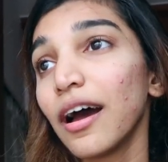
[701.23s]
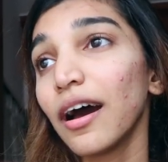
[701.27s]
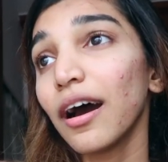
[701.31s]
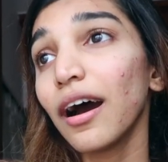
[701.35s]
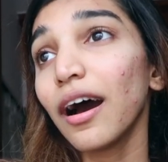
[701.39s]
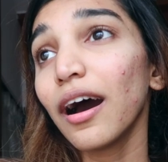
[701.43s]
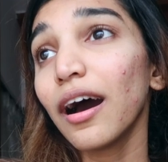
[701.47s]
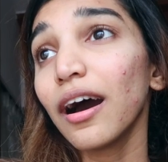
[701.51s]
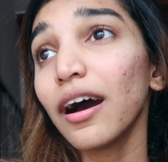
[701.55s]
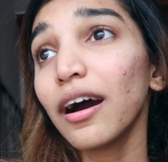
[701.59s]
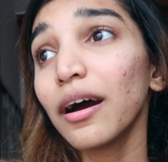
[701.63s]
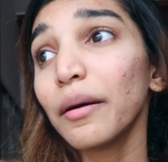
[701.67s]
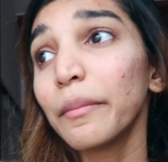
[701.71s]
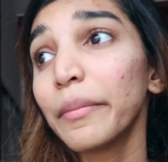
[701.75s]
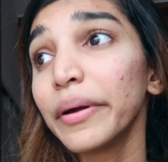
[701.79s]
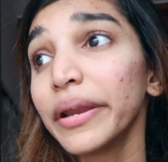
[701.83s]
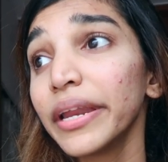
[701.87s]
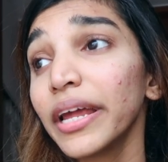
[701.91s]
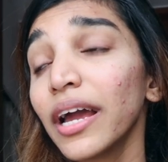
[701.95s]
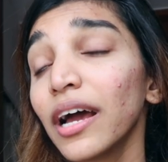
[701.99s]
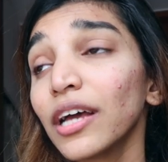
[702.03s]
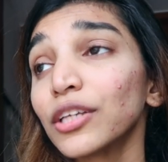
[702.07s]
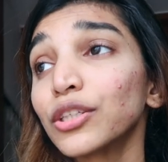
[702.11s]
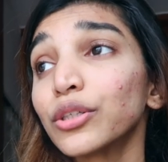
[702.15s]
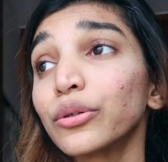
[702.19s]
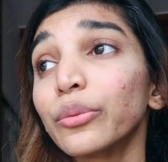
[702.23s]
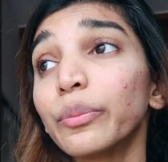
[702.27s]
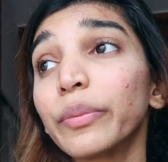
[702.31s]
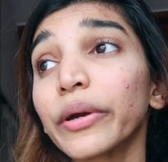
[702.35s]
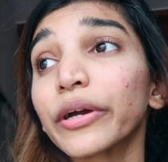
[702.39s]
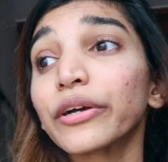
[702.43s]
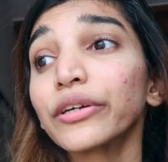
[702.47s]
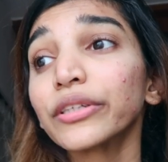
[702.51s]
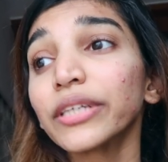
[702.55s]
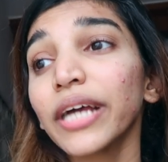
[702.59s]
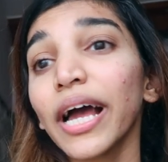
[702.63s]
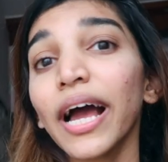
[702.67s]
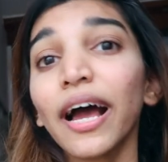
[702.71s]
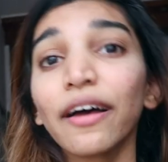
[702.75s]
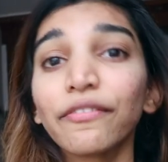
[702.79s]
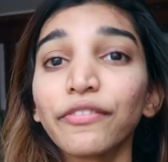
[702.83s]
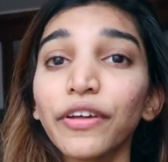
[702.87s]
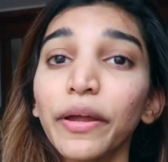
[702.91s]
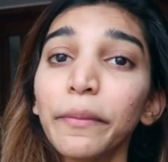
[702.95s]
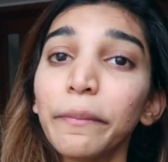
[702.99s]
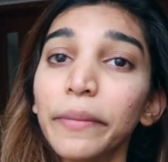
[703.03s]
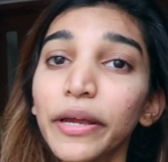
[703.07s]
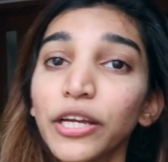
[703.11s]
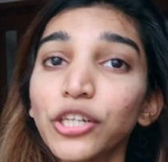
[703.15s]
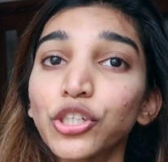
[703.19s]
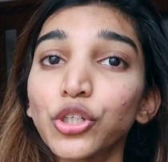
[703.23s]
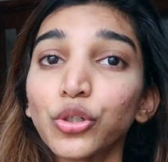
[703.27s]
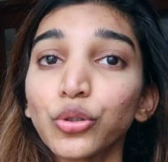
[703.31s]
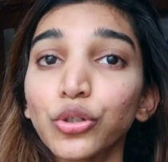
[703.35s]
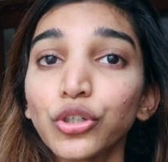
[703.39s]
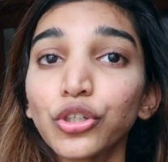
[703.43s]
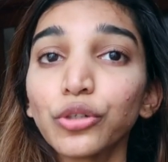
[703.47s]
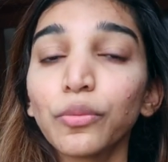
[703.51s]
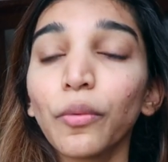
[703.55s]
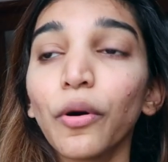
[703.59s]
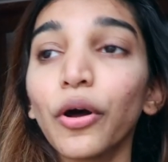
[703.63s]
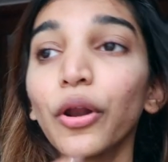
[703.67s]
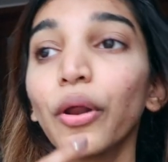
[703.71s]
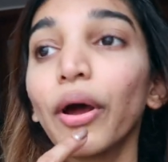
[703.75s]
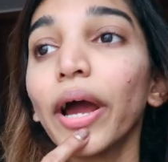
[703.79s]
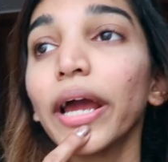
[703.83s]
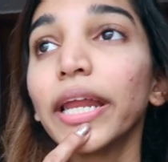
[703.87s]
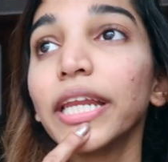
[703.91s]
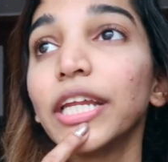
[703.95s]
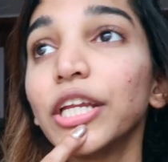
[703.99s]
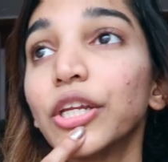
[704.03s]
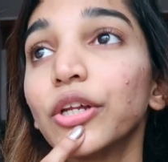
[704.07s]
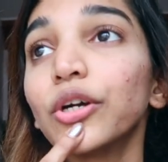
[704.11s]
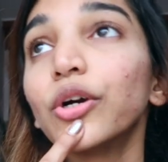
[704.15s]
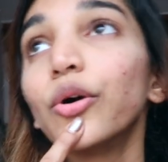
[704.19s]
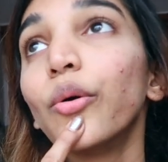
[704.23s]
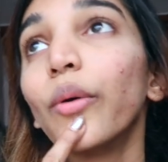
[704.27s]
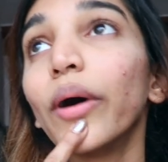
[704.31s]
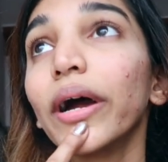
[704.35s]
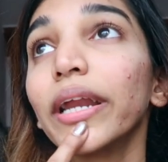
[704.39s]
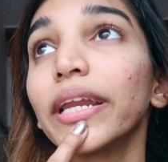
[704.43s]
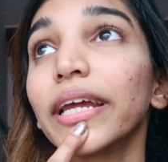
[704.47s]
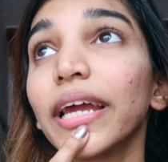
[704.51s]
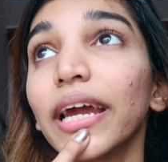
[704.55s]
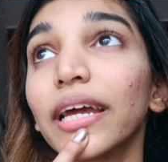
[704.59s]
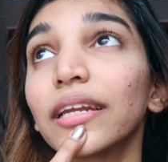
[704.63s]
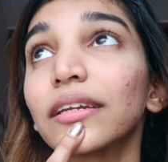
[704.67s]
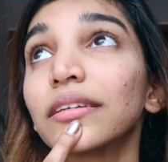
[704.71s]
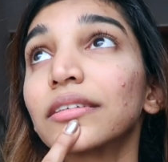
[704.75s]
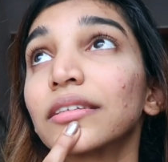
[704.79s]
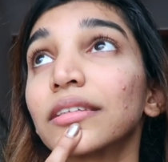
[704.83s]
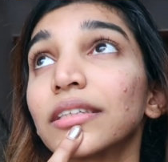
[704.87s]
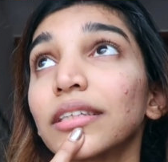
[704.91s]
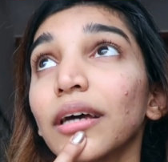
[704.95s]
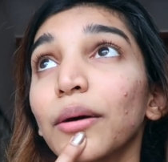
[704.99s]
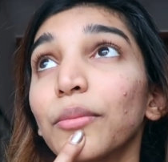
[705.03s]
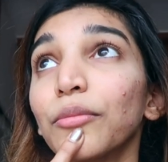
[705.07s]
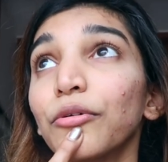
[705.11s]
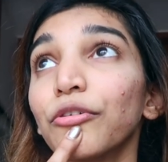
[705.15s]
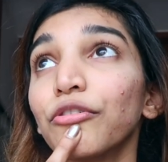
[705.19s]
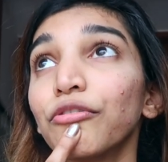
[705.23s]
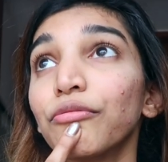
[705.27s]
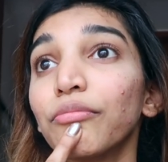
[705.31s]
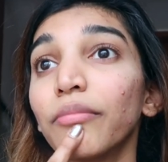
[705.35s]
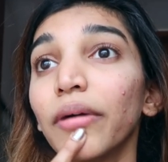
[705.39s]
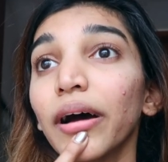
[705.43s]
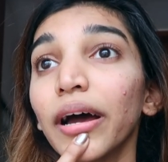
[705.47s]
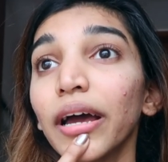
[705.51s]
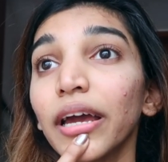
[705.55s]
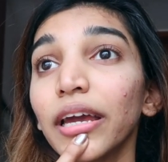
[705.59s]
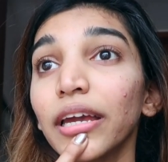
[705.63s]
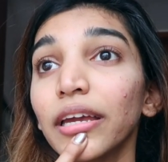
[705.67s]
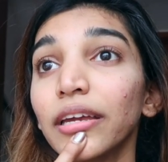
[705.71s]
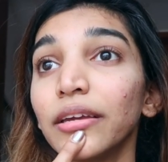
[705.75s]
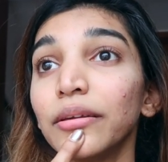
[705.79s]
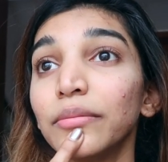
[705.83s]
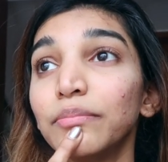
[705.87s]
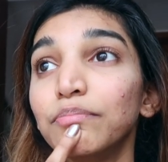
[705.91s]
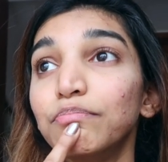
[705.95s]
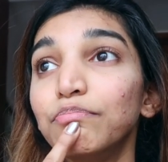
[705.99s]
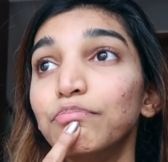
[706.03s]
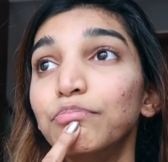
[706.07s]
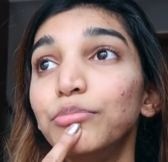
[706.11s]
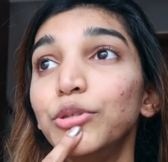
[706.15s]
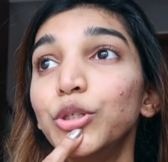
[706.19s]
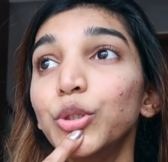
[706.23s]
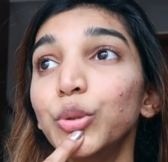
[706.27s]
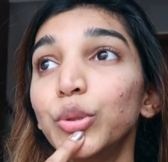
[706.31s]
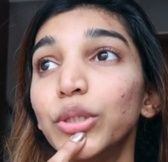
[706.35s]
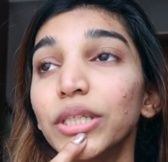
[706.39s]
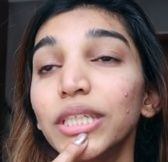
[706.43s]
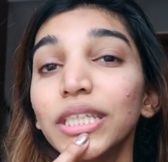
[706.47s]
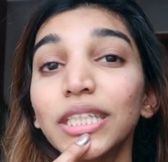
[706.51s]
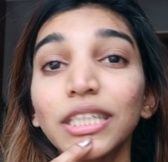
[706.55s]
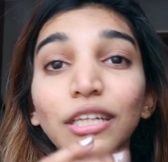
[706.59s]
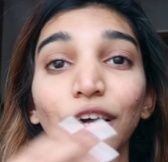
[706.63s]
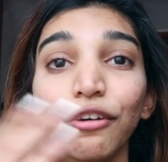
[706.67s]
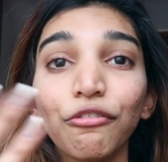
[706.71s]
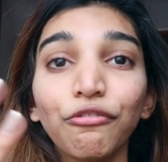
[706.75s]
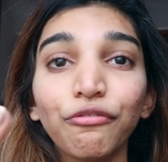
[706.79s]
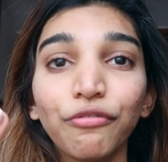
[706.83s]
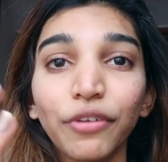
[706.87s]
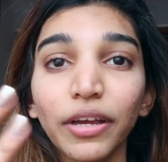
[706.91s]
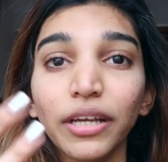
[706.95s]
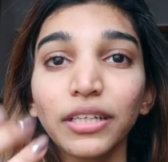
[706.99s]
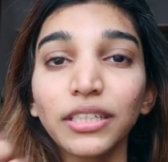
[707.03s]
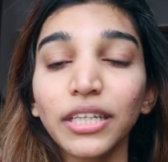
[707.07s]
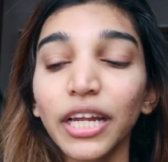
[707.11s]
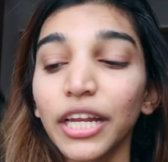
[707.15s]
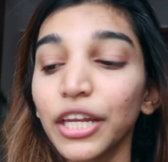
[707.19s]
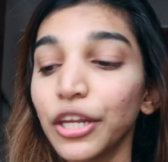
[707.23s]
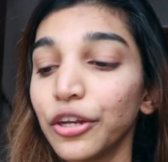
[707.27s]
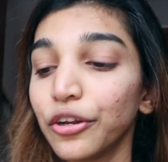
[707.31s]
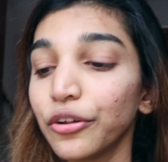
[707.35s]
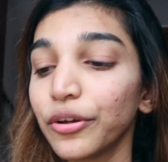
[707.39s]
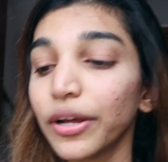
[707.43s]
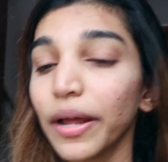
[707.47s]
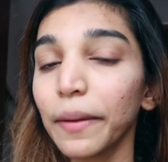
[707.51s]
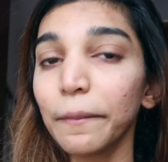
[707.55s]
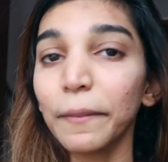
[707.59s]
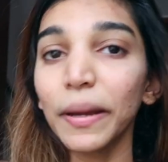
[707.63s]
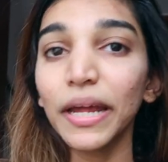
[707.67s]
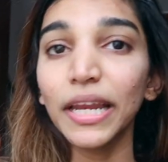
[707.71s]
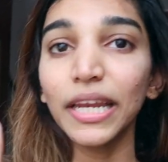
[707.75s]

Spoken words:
But yeah, so because I have that big shoot tomorrow, I need to go and get some of my beauty stuff fixed. I need to get